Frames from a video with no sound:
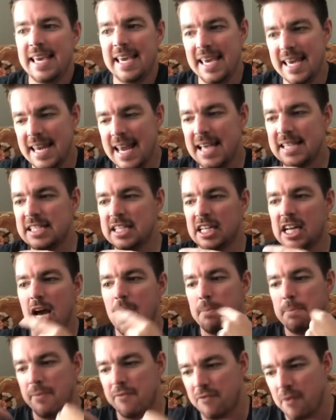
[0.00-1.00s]
it has to
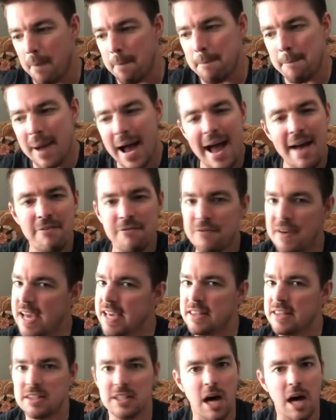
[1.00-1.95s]
come from my faith,